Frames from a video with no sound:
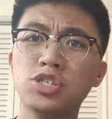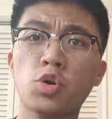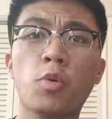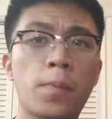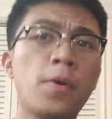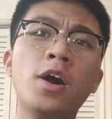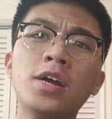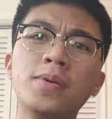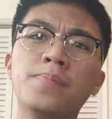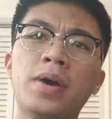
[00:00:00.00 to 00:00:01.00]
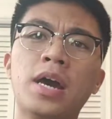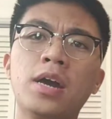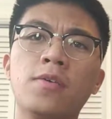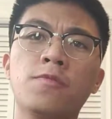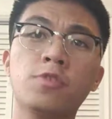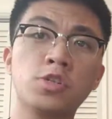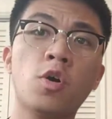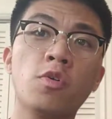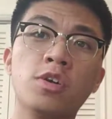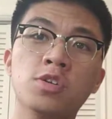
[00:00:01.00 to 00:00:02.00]
So we're bringing it back for
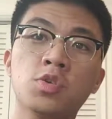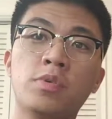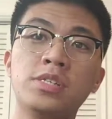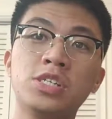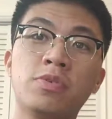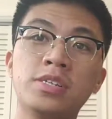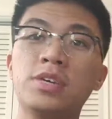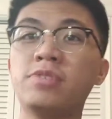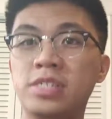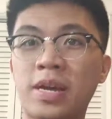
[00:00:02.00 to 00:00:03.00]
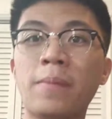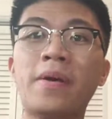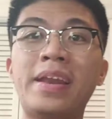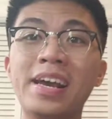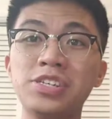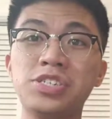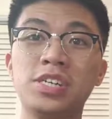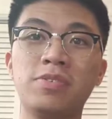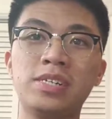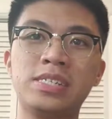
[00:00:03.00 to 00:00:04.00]
Tokyo 2020, which is coming out next
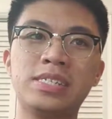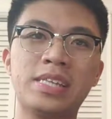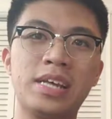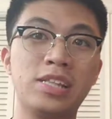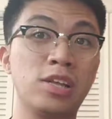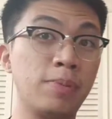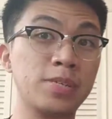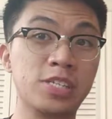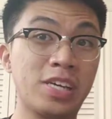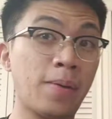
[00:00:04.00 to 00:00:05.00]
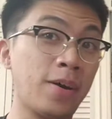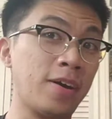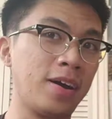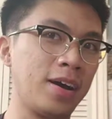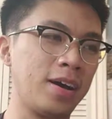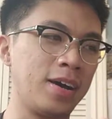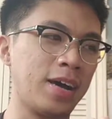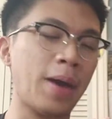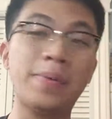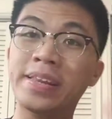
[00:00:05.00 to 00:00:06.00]
year, which is the Olympics actually coming
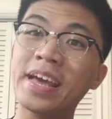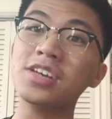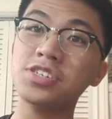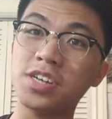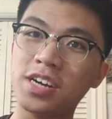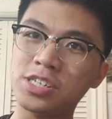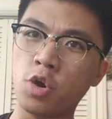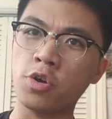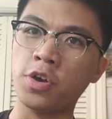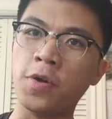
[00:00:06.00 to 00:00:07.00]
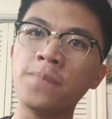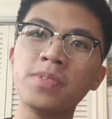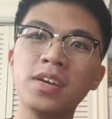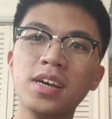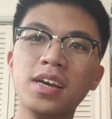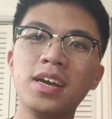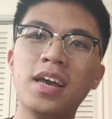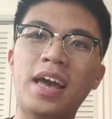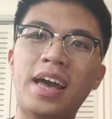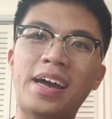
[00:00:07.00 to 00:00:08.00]
out happening next year in Tokyo.
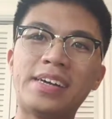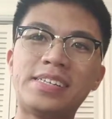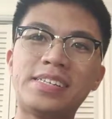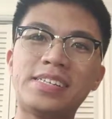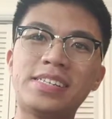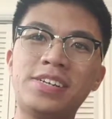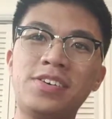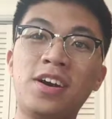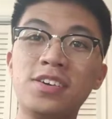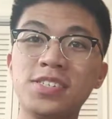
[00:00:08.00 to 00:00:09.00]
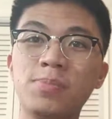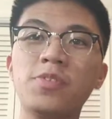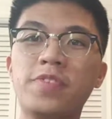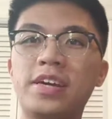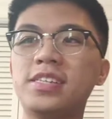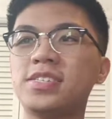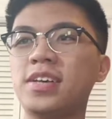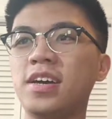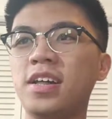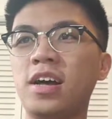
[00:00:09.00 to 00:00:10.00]
And there are some events
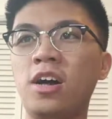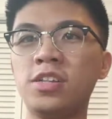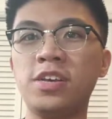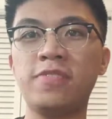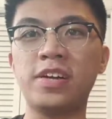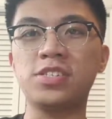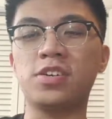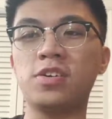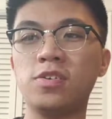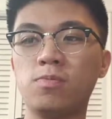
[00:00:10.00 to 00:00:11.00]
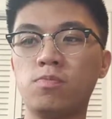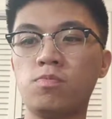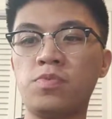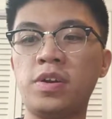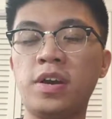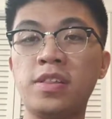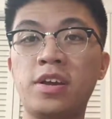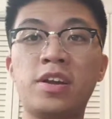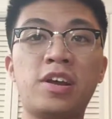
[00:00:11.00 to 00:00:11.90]
that all the events are pretty out there.